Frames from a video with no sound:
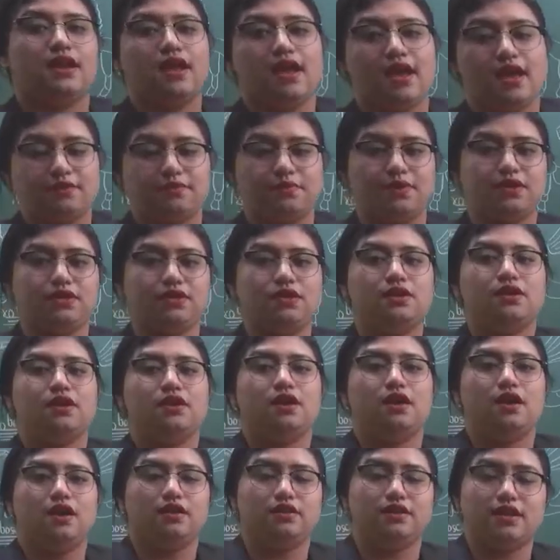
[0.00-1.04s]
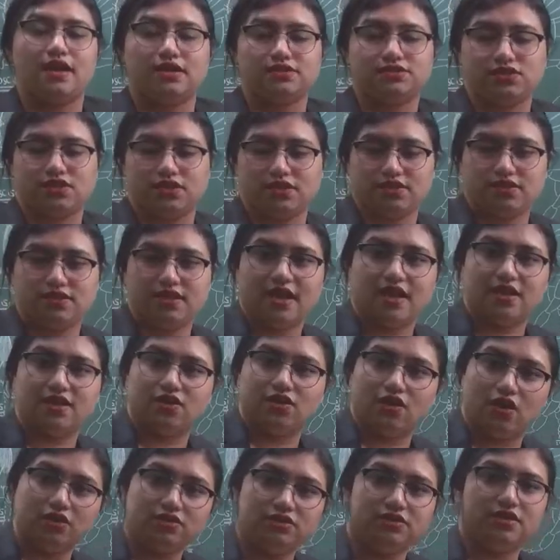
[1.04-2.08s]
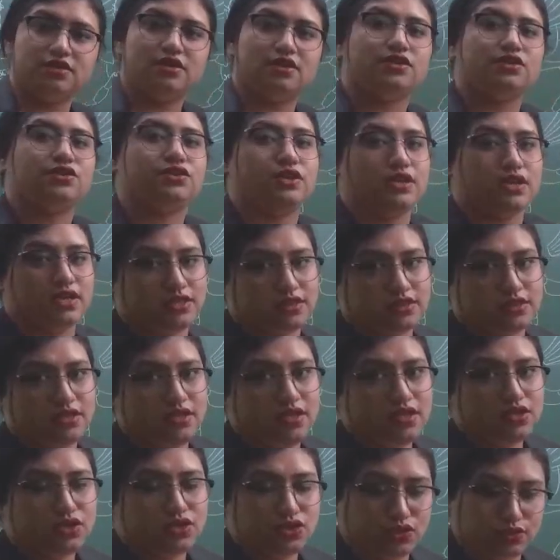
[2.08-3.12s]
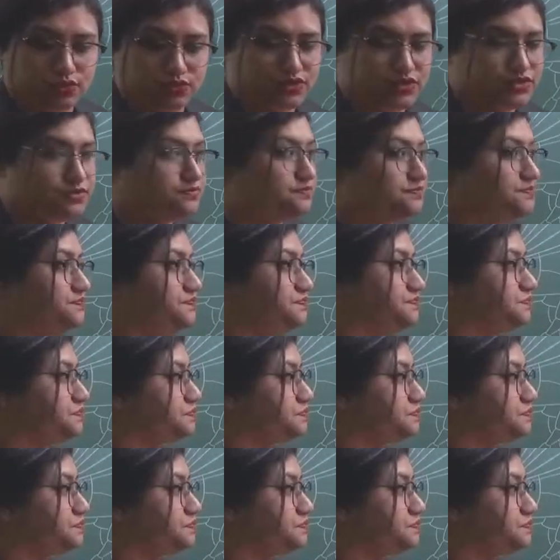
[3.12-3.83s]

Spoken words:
they are not in the use.